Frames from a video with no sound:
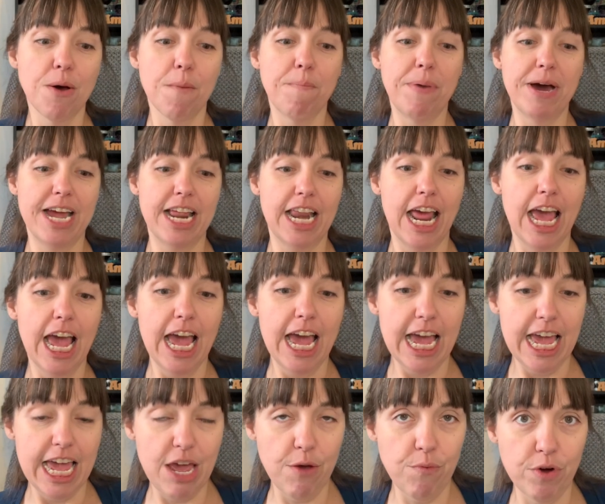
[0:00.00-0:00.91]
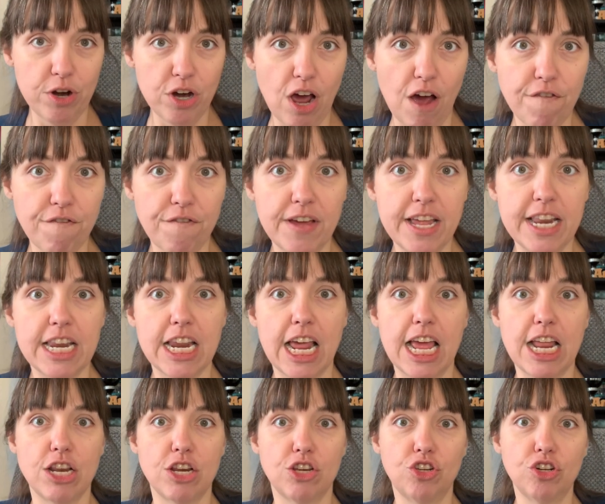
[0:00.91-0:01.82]
But he went off and,
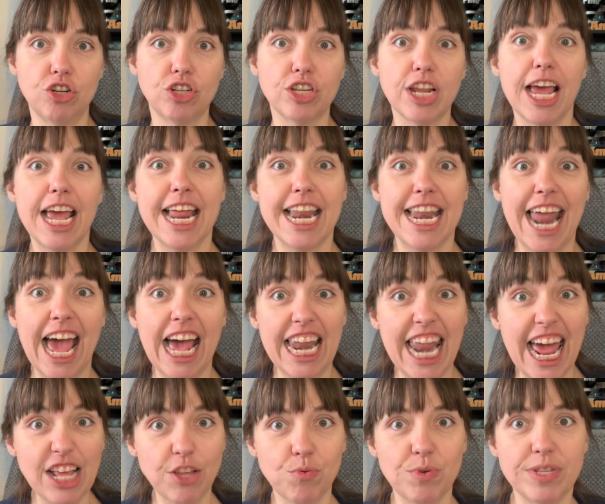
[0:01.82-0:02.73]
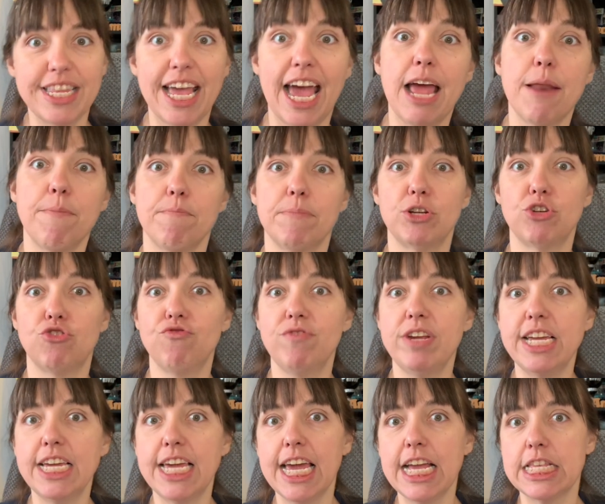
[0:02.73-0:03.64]
and took. Now, that's what that
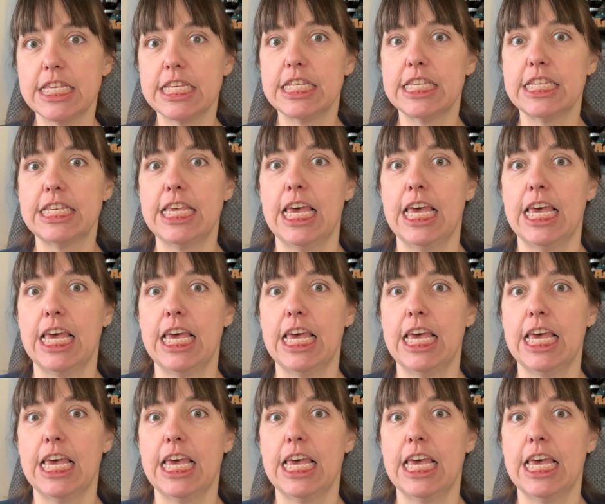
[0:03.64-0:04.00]
Madri gets.